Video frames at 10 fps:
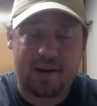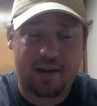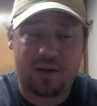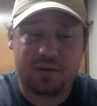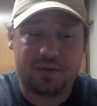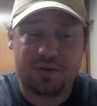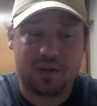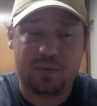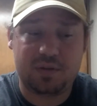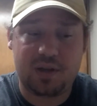And I
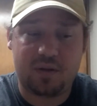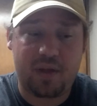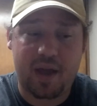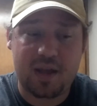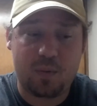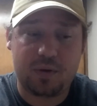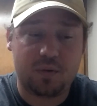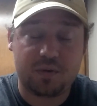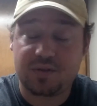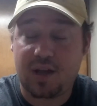honestly would tell anyone
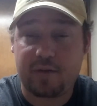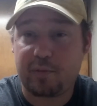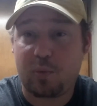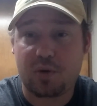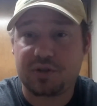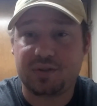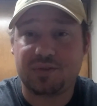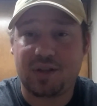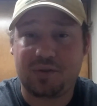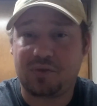who wants to have
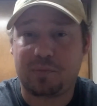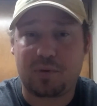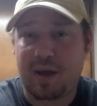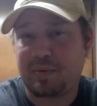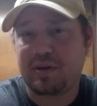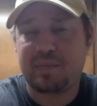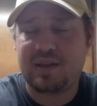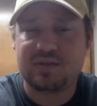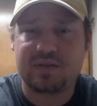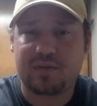abortions as the primary
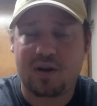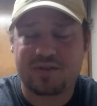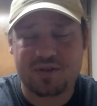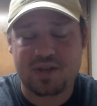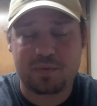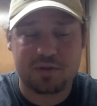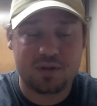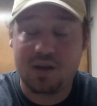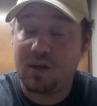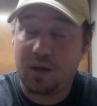means of
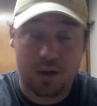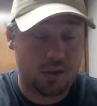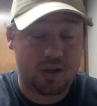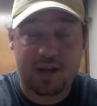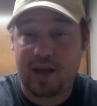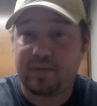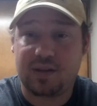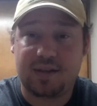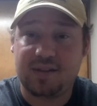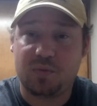contraception, good luck
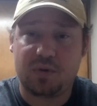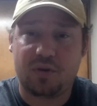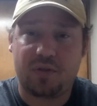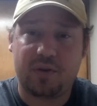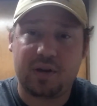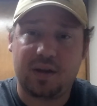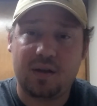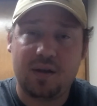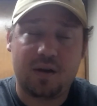having kids when you're 30.